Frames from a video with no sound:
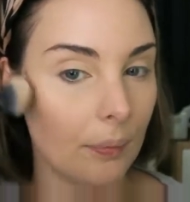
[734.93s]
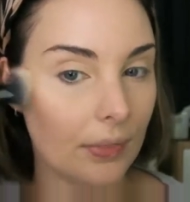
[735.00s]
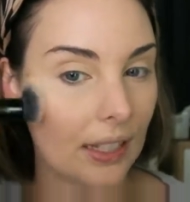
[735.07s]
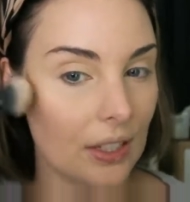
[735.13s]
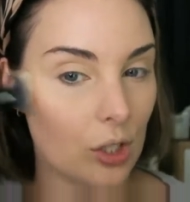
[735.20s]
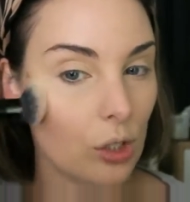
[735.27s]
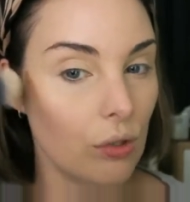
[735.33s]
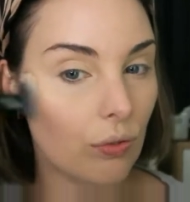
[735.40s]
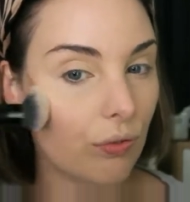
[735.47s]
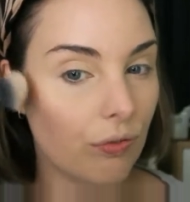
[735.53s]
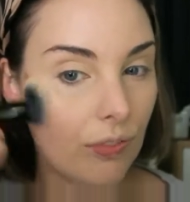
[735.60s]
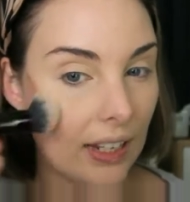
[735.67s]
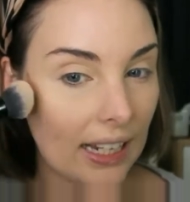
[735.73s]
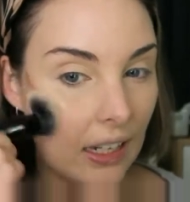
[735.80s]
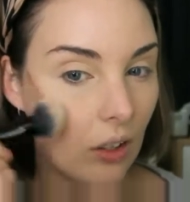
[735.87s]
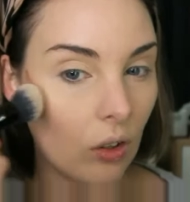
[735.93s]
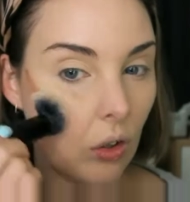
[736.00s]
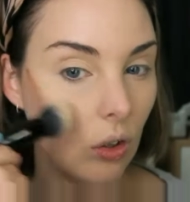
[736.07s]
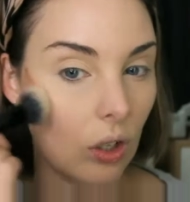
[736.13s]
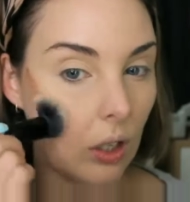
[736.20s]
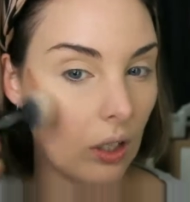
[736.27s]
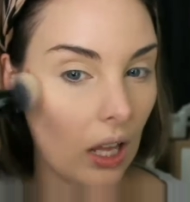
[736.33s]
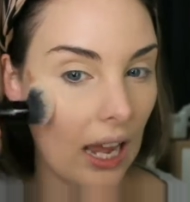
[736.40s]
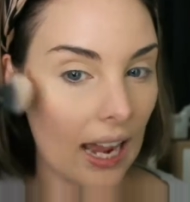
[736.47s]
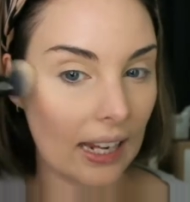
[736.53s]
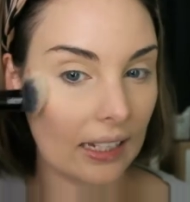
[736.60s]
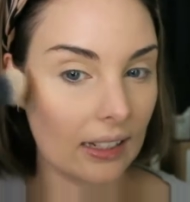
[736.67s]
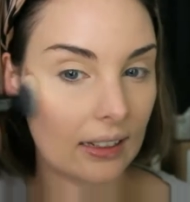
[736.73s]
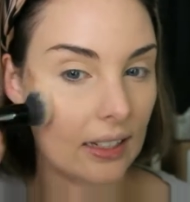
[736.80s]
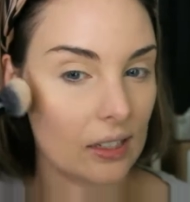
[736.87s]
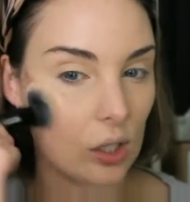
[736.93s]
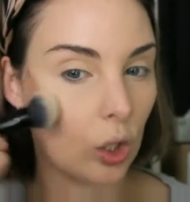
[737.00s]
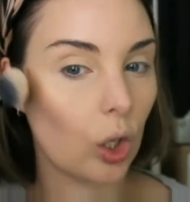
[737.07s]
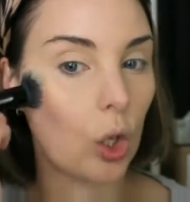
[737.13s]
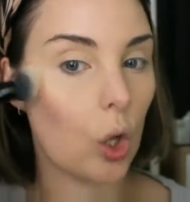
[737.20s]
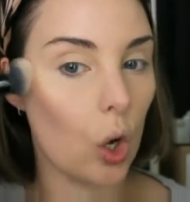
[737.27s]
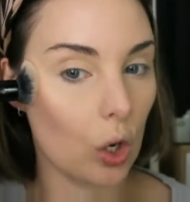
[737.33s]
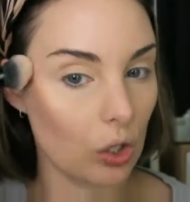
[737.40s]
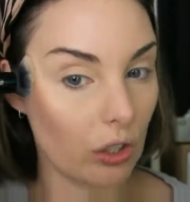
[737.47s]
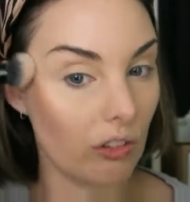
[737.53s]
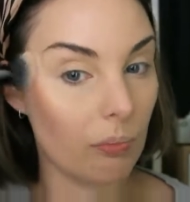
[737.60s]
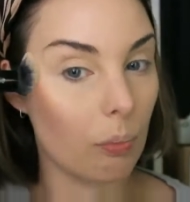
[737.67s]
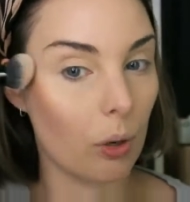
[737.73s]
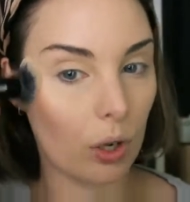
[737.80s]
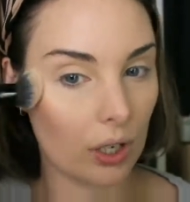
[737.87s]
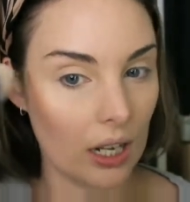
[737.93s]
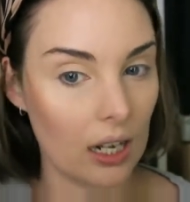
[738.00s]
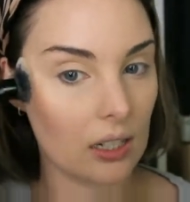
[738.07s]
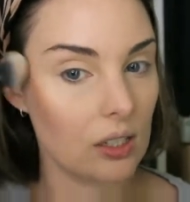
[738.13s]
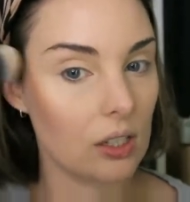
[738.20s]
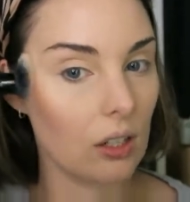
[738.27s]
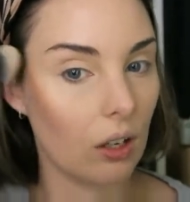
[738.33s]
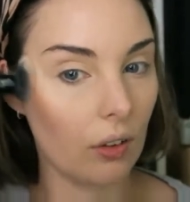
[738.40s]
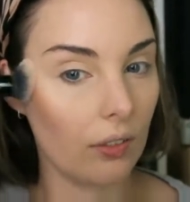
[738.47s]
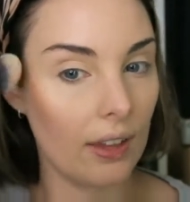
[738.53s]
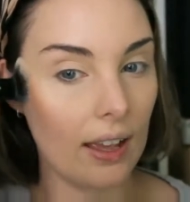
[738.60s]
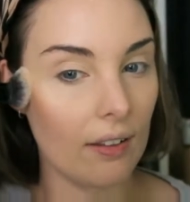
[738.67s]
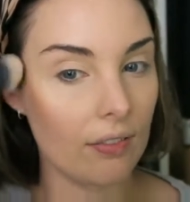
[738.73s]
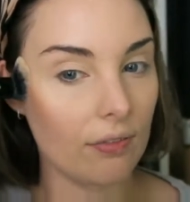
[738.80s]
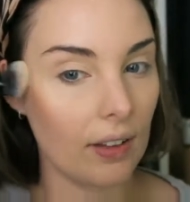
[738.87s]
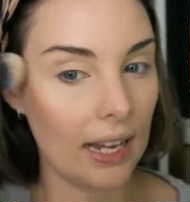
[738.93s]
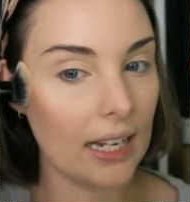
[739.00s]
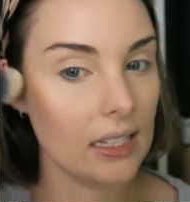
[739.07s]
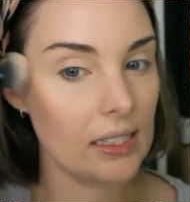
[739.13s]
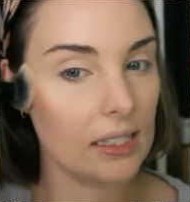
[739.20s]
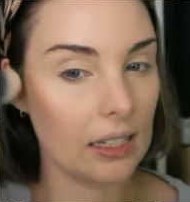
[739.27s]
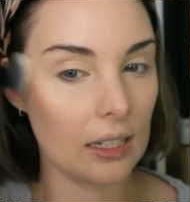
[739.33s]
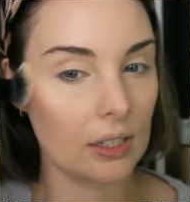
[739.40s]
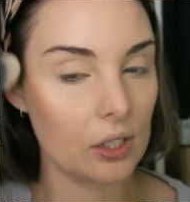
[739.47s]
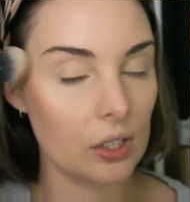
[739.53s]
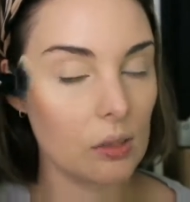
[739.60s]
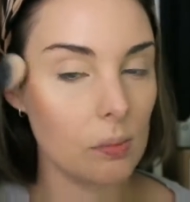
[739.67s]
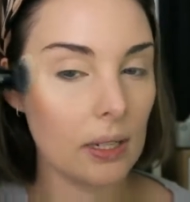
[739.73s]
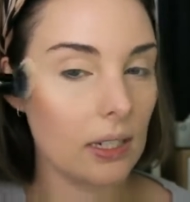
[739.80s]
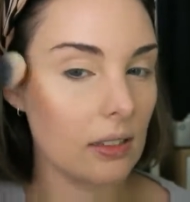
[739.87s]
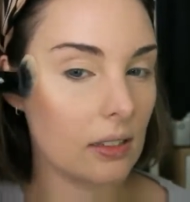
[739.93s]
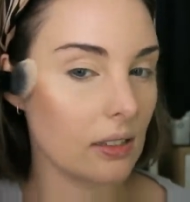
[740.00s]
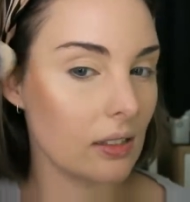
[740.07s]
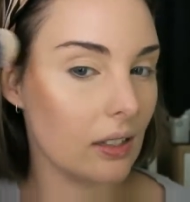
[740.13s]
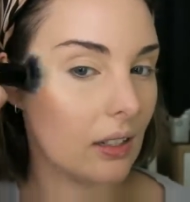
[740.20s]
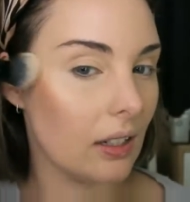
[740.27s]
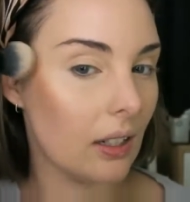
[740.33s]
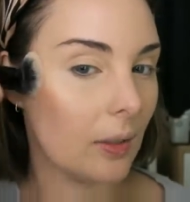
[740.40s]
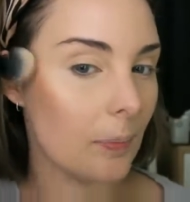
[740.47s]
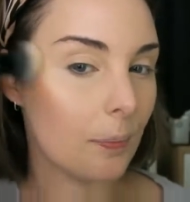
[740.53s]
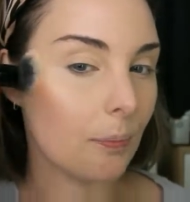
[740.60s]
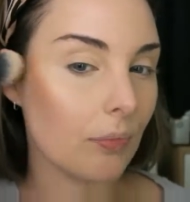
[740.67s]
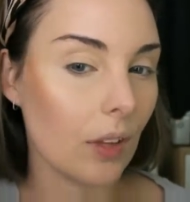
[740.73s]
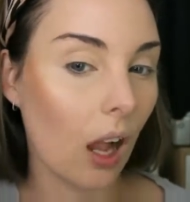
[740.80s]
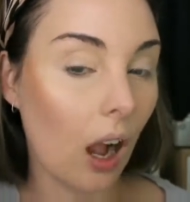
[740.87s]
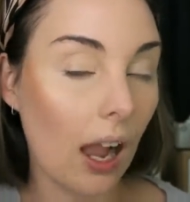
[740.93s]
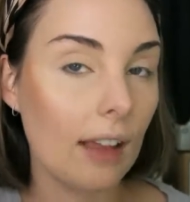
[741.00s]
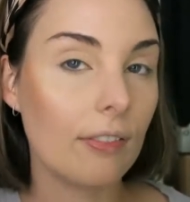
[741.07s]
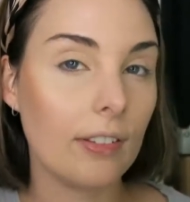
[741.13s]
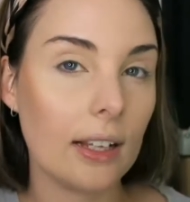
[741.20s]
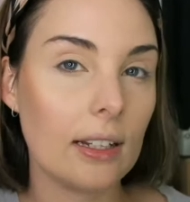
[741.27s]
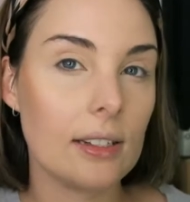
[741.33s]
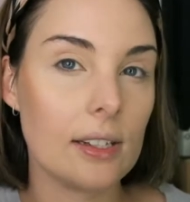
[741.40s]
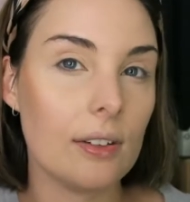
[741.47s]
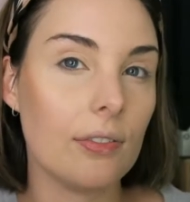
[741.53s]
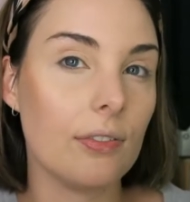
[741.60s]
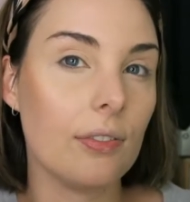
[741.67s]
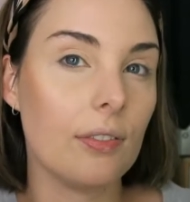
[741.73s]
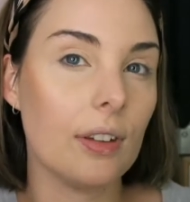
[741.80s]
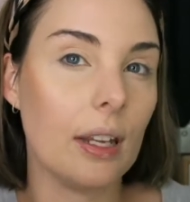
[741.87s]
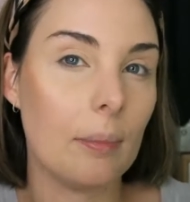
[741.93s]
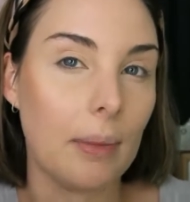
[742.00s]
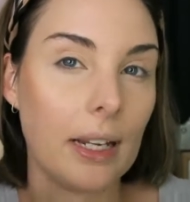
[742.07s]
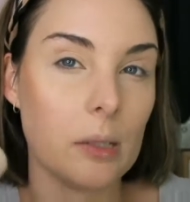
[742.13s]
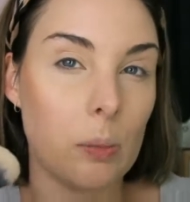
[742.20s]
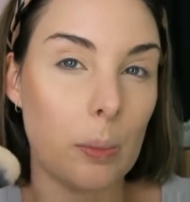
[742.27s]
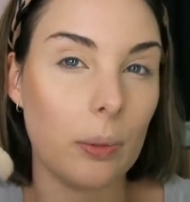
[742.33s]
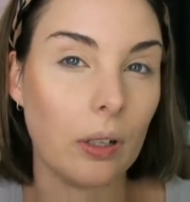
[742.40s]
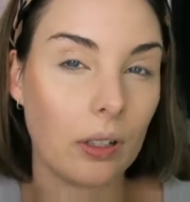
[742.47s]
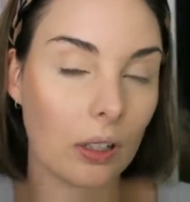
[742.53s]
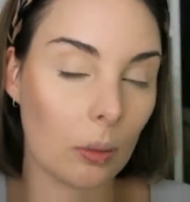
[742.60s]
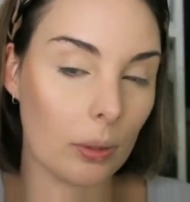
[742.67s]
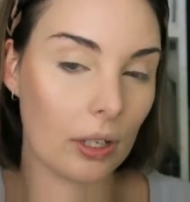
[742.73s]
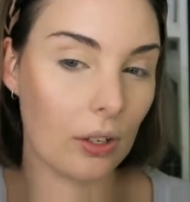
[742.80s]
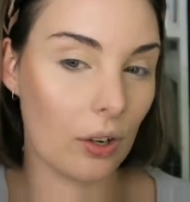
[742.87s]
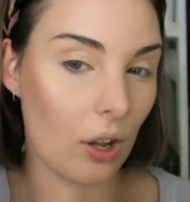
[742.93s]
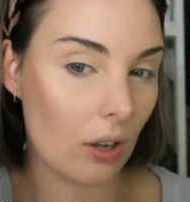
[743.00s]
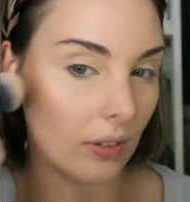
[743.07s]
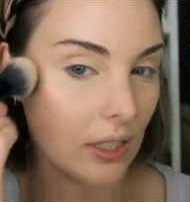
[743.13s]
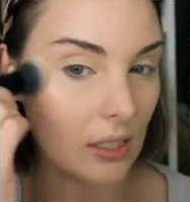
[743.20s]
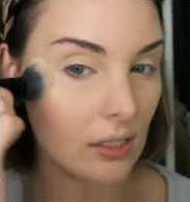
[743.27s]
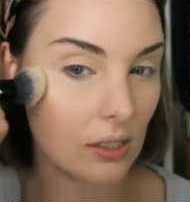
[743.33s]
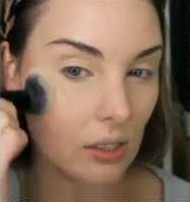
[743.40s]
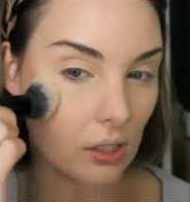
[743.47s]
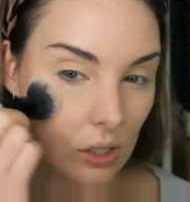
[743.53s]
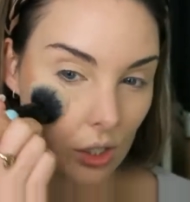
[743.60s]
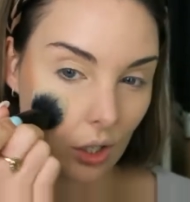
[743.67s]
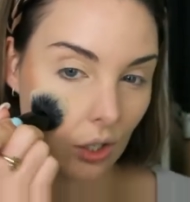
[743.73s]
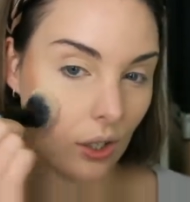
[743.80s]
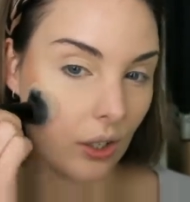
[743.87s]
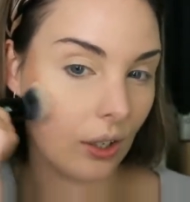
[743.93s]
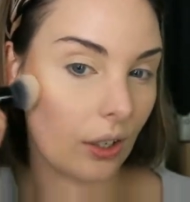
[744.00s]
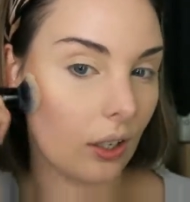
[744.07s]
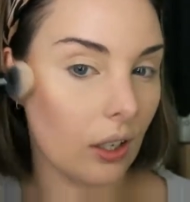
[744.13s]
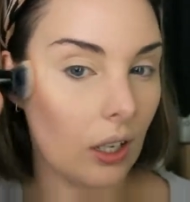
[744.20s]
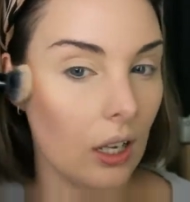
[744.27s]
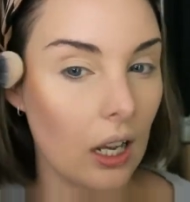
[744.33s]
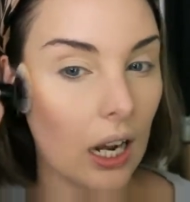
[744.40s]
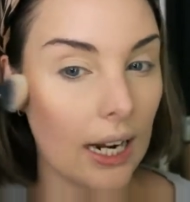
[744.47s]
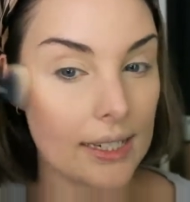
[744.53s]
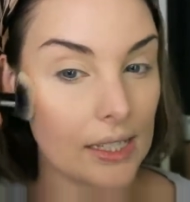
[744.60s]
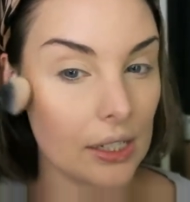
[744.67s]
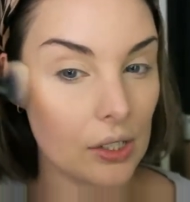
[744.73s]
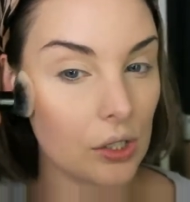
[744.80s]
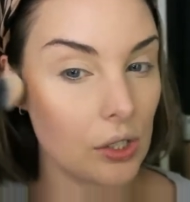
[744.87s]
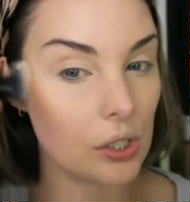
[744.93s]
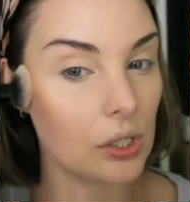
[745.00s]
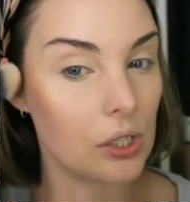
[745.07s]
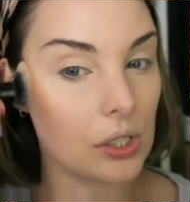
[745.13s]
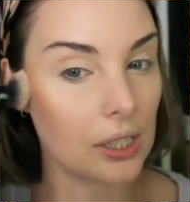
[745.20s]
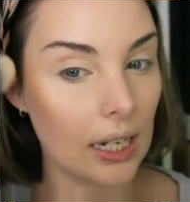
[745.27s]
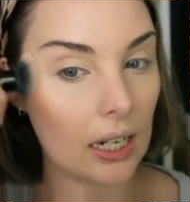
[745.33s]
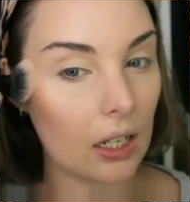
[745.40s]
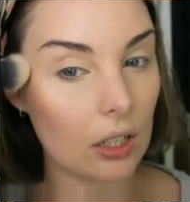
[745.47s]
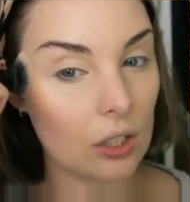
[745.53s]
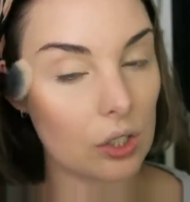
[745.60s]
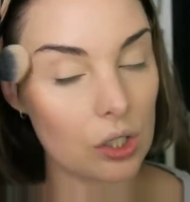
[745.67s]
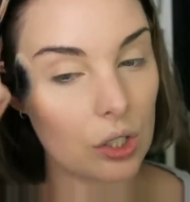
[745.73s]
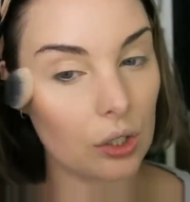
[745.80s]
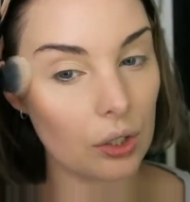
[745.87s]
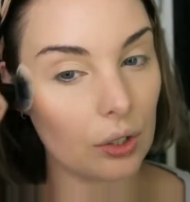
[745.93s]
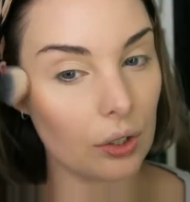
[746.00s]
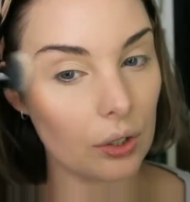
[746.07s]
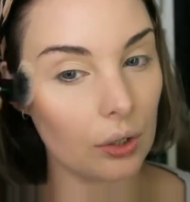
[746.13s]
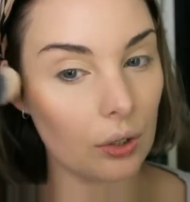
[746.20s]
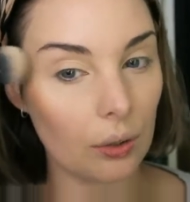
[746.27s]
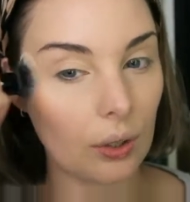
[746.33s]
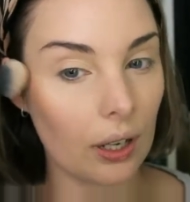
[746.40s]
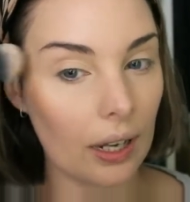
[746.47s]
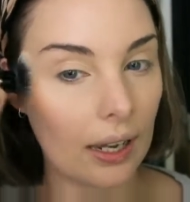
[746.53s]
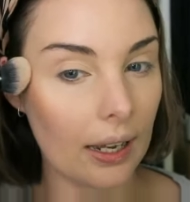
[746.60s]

they just feel like there's a lot of product on their face, and it just makes, I feel as if it makes people a little bit nervous. So I tend to just stick to